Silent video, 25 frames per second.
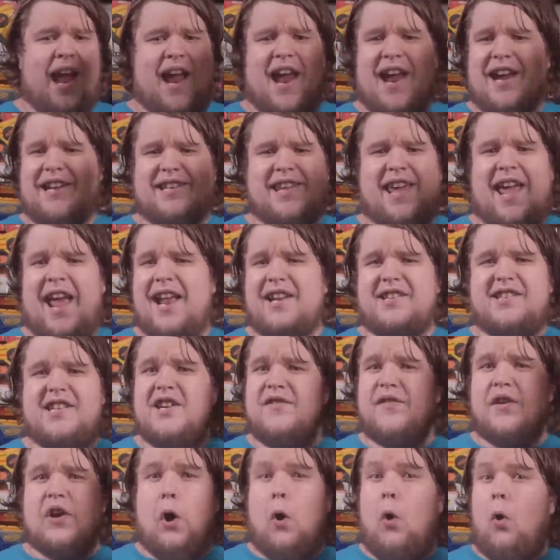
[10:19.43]
It can't
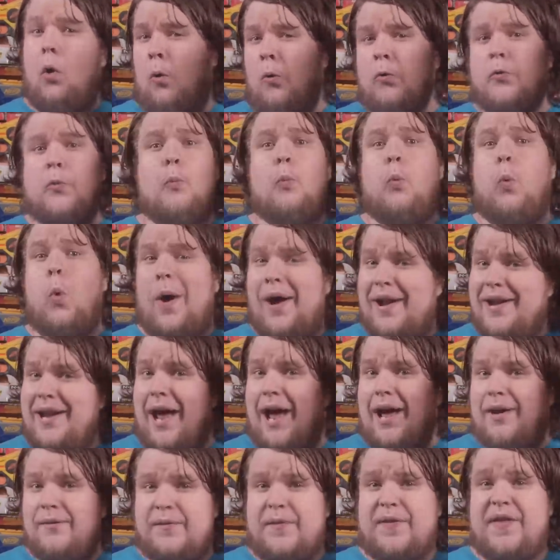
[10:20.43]
even hold one
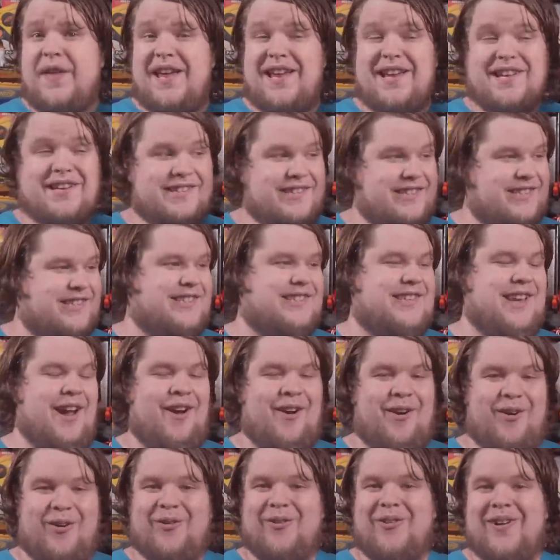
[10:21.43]
of these,
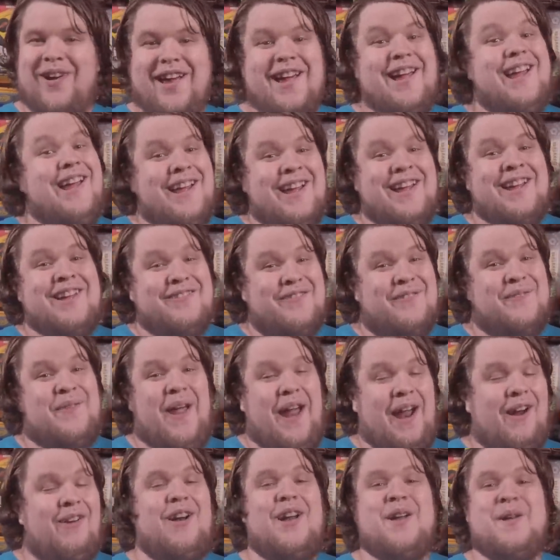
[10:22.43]
so
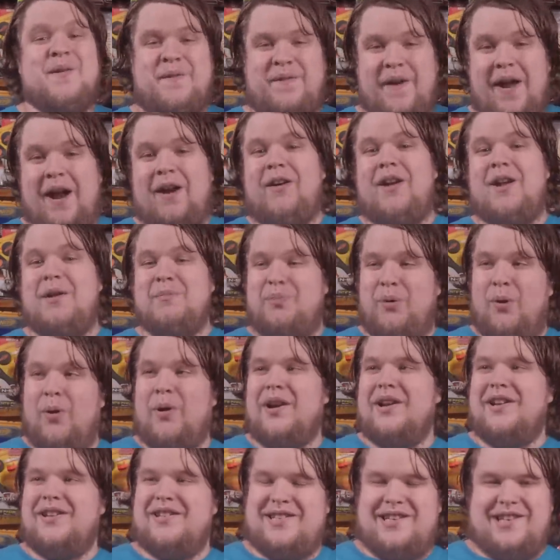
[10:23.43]
very, very
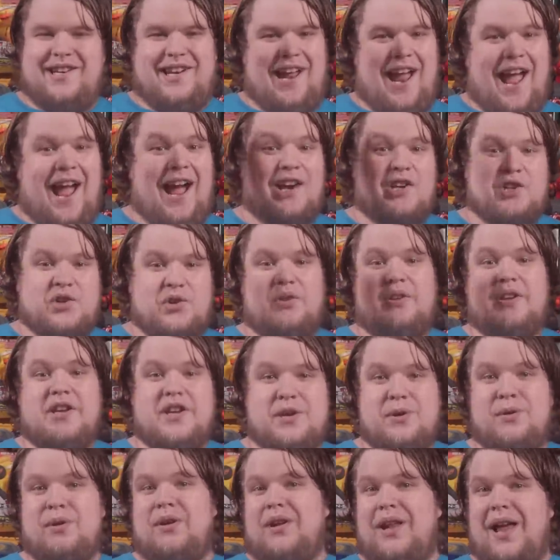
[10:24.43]
important to actually
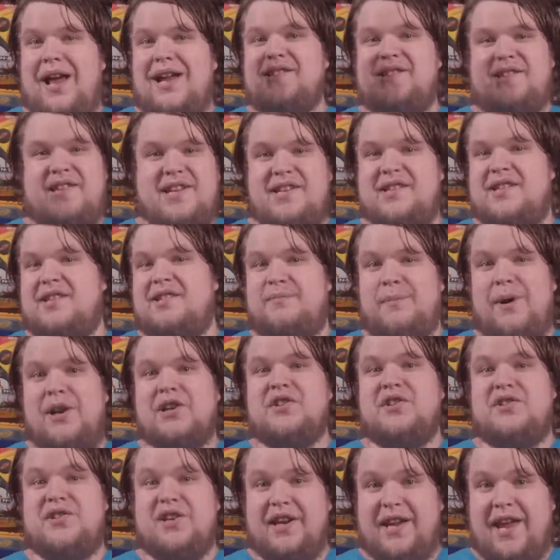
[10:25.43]
utilize these as
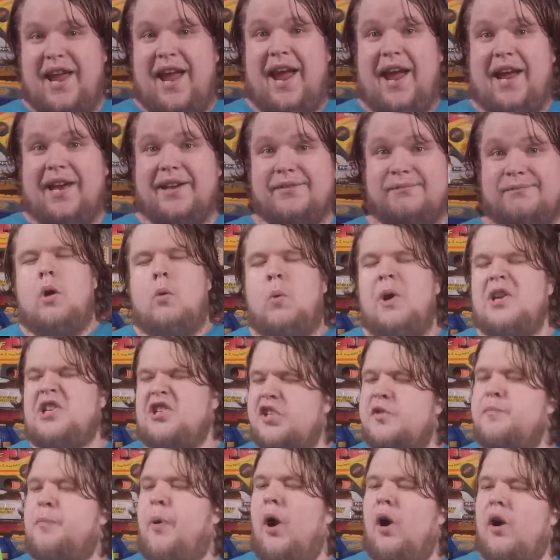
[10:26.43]
much as you can. Which
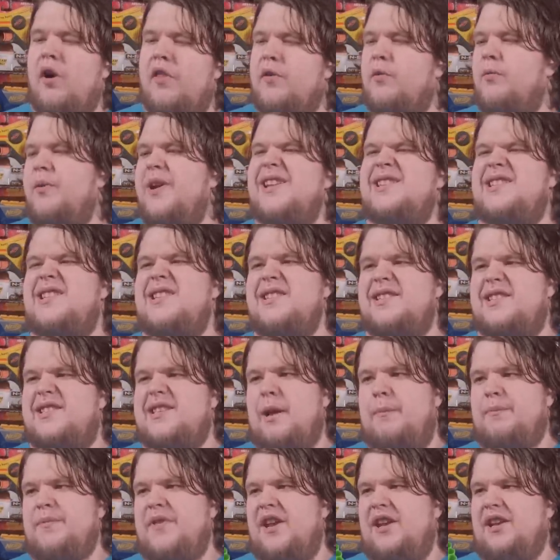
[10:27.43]
is part of the reason
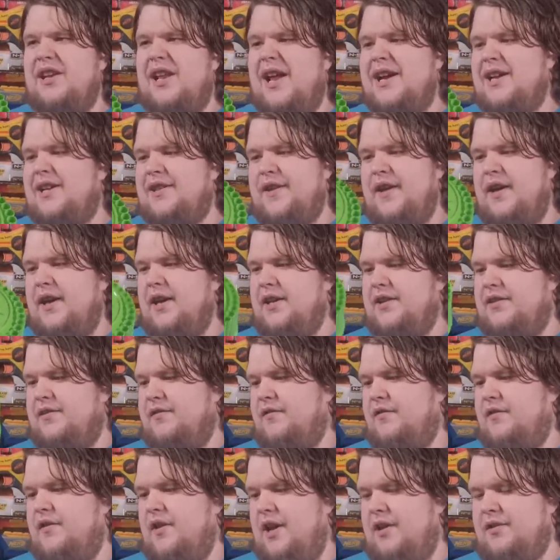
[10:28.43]
something like the
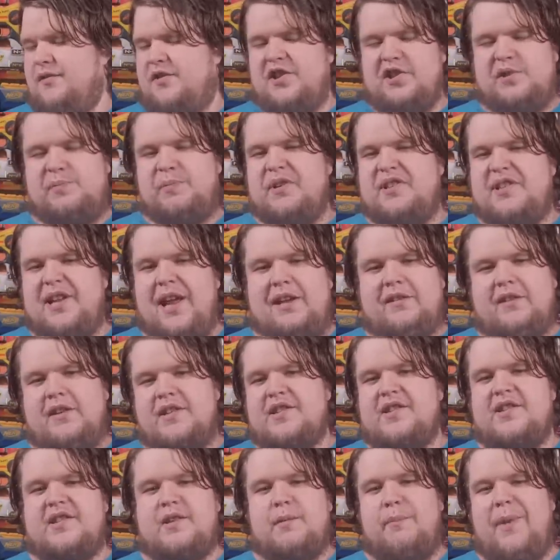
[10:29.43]
that uh, just pretend
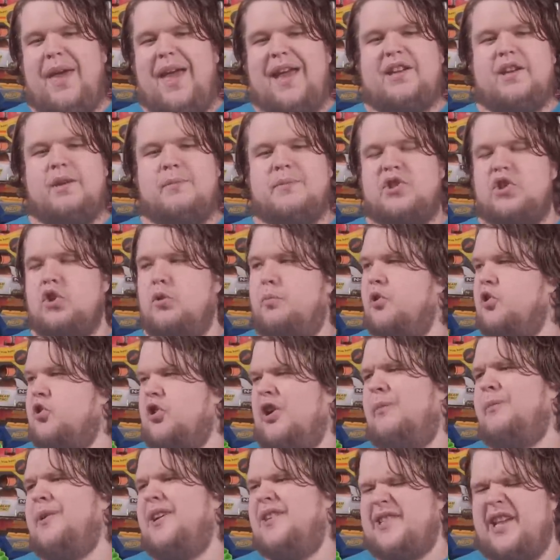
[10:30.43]
this is a Magnum Super
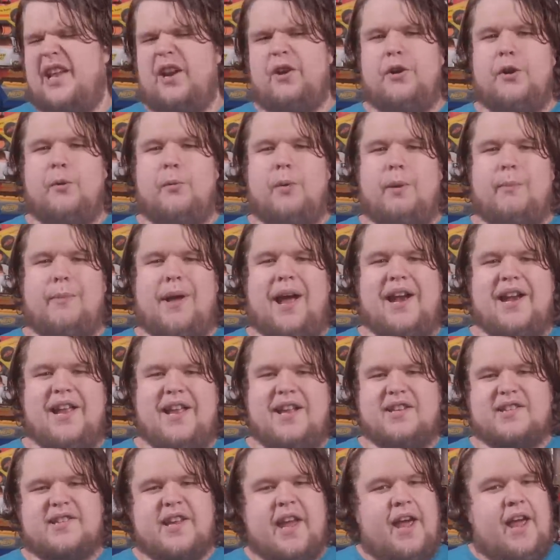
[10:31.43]
Drum because I don't know where mine
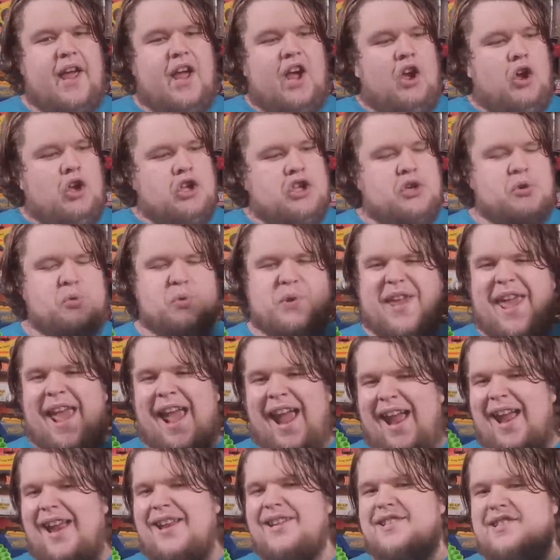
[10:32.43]
is. You
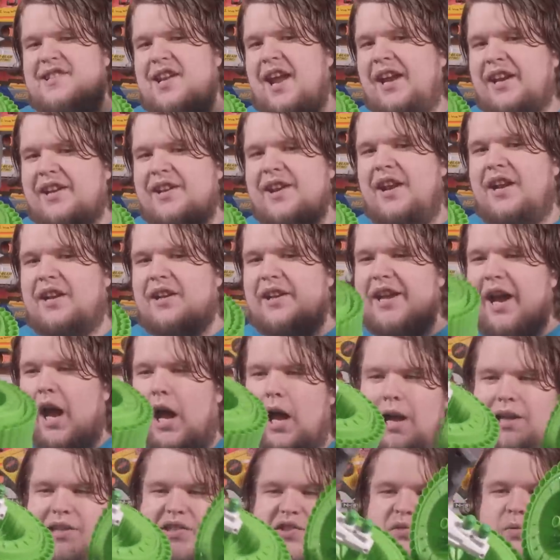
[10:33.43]
can technically
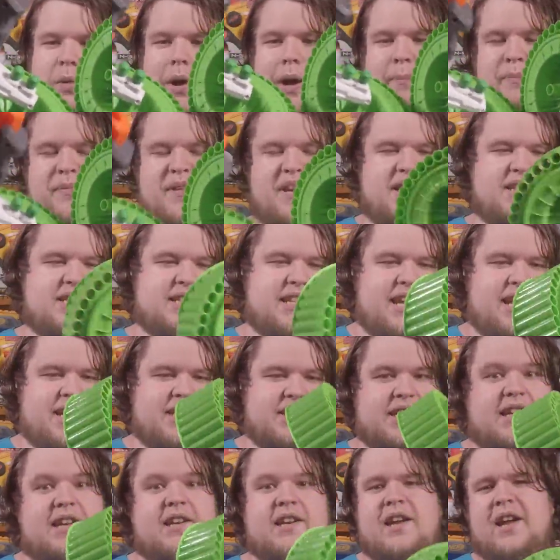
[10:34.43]
hot swap these
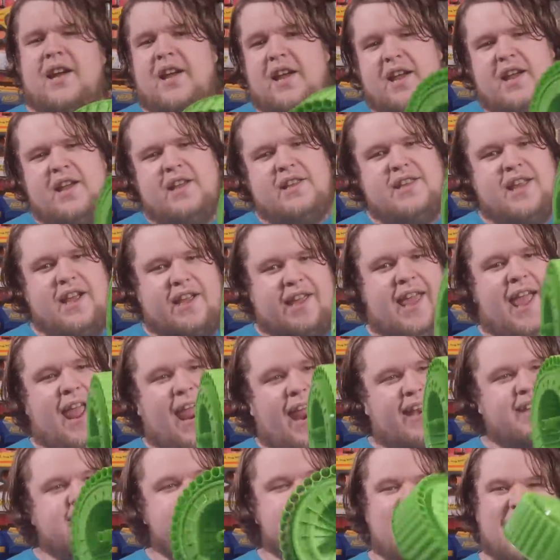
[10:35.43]
things and you
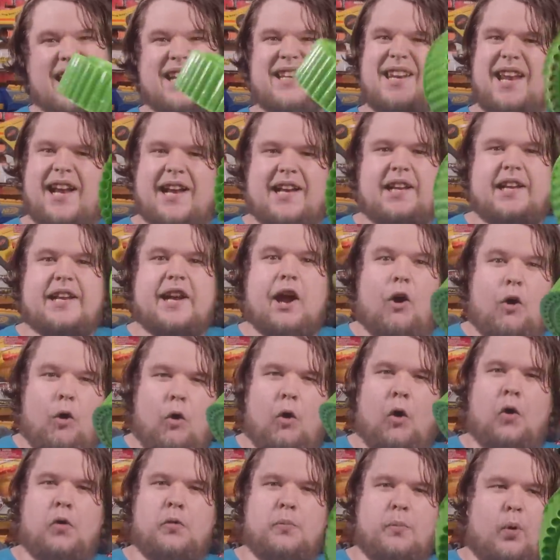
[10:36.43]
can technically
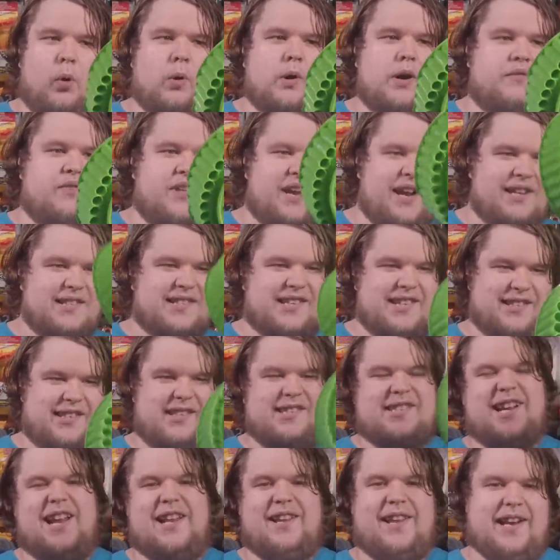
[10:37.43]
hold more of these since
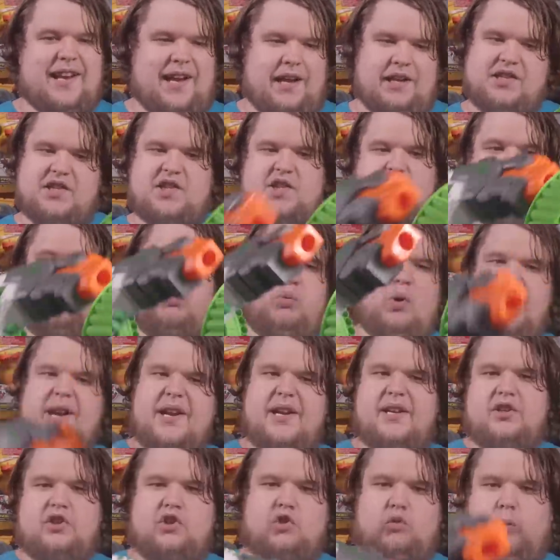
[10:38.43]
it's not like a
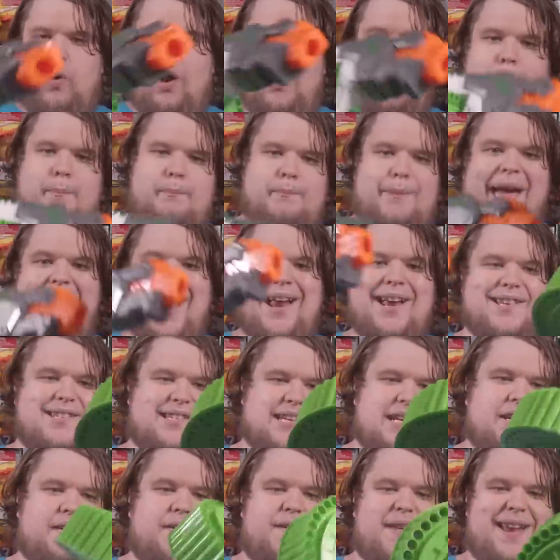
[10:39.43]
spring drum
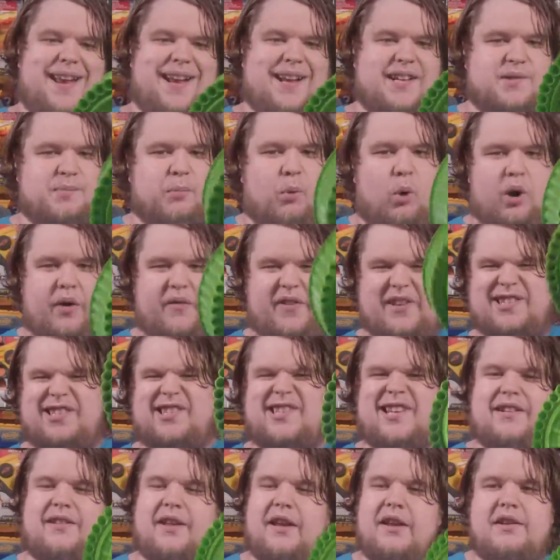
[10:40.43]
magazine thing, it's more of a
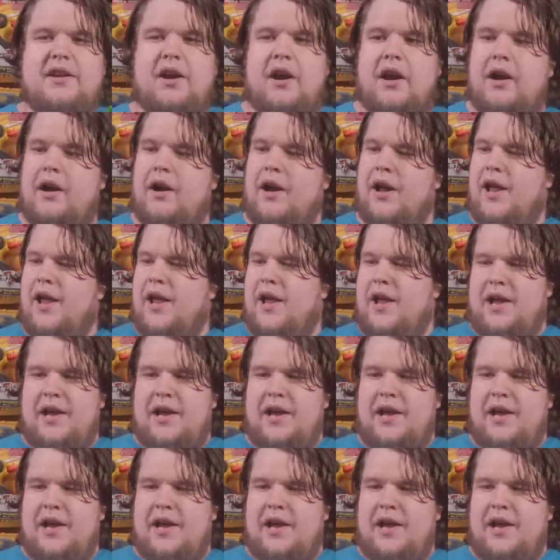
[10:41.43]
cylinder.